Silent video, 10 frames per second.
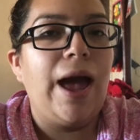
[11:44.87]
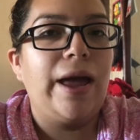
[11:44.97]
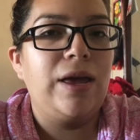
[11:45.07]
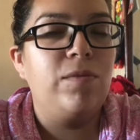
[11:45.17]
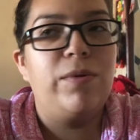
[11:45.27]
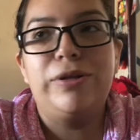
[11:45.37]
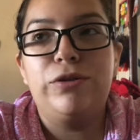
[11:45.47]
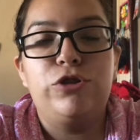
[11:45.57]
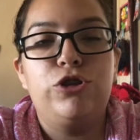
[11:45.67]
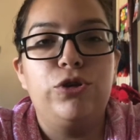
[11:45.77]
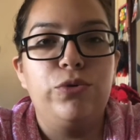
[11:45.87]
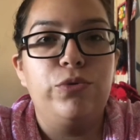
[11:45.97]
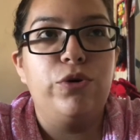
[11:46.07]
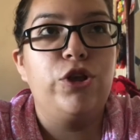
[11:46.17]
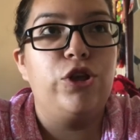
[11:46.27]
I give birth to
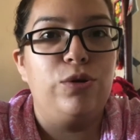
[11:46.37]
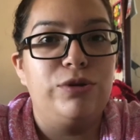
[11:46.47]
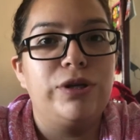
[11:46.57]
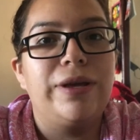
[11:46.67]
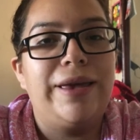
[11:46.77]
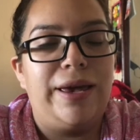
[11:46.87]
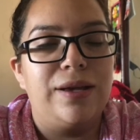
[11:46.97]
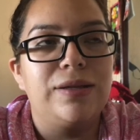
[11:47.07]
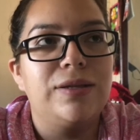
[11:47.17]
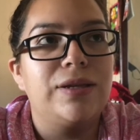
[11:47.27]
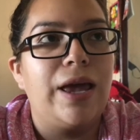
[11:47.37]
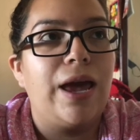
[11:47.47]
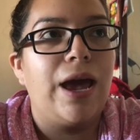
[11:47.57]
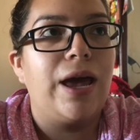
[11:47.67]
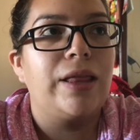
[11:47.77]
2 huge kids,
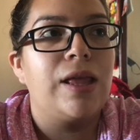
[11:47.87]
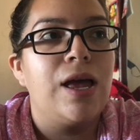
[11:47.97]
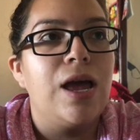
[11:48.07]
and